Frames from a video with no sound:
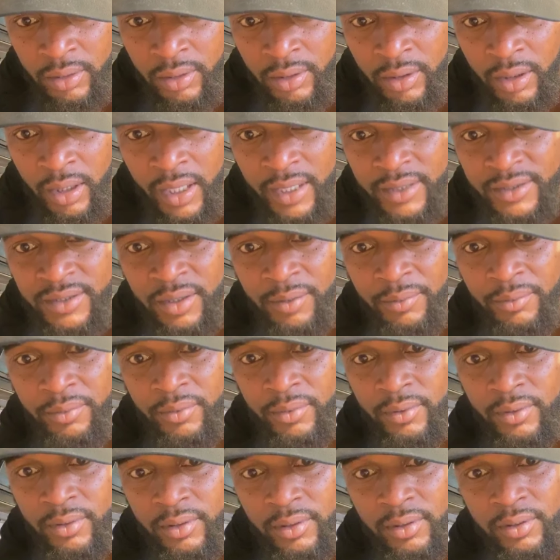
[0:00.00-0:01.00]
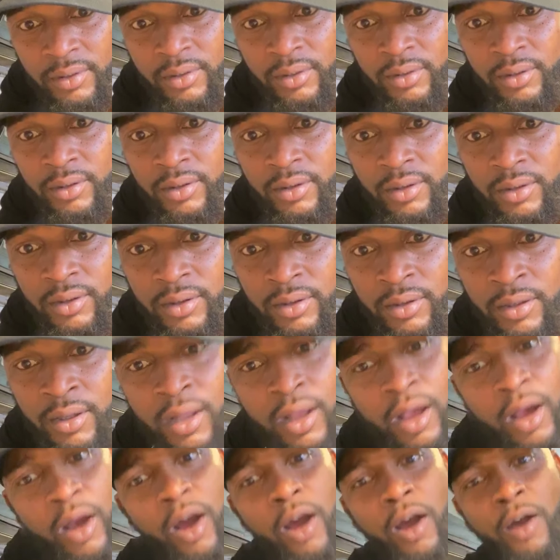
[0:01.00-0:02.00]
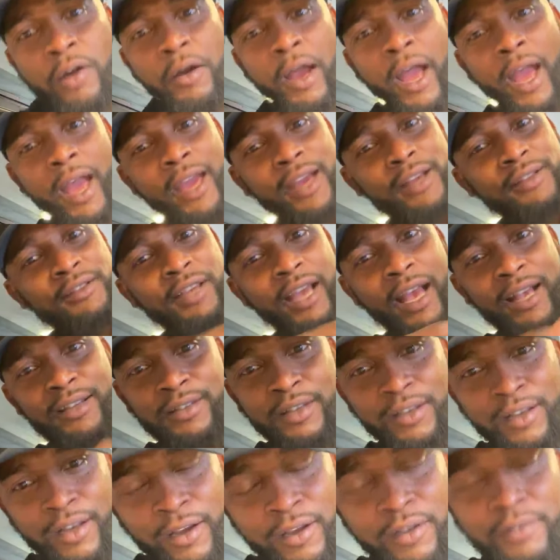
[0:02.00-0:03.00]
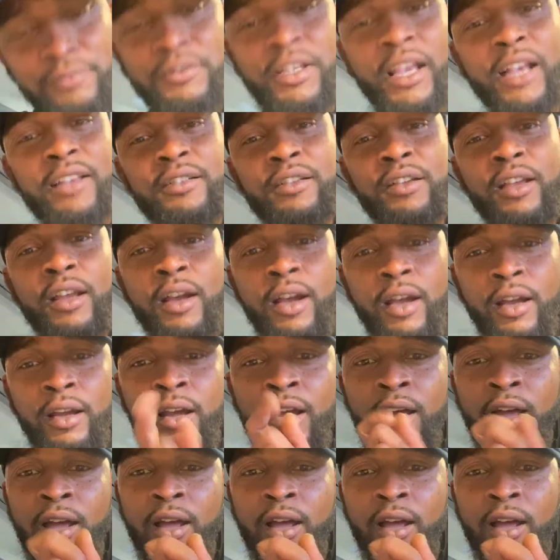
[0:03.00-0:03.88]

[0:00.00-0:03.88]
Is it? Oh, hey, Jessica. Jessica,